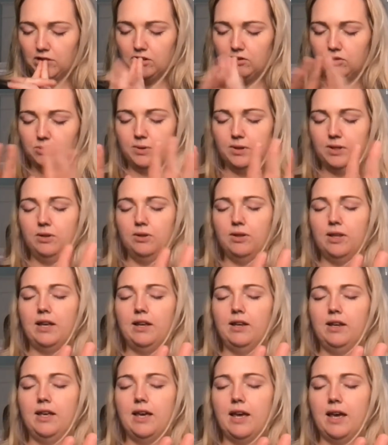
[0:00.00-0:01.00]
Should we do
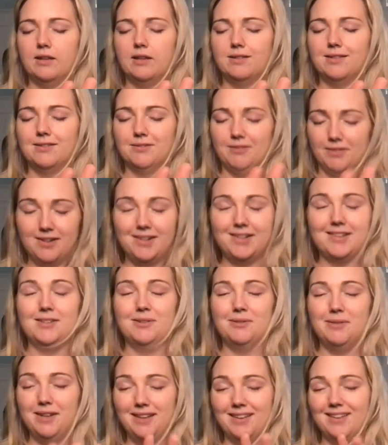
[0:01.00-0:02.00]
that? Yes.
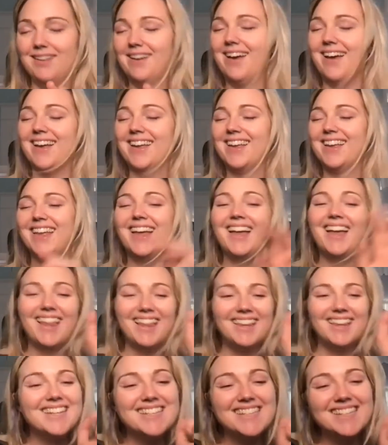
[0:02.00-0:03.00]
Should we? Okay.
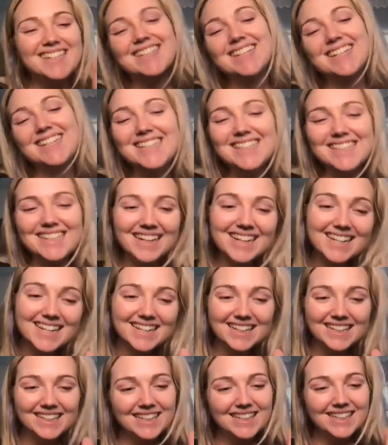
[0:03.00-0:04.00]
This is
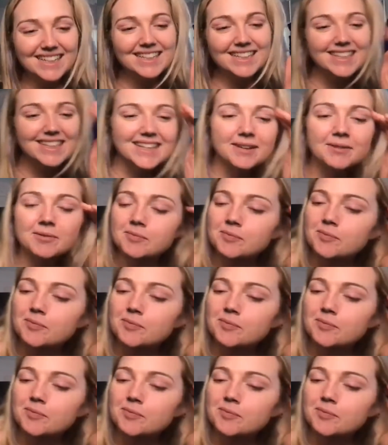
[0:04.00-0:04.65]
exciting.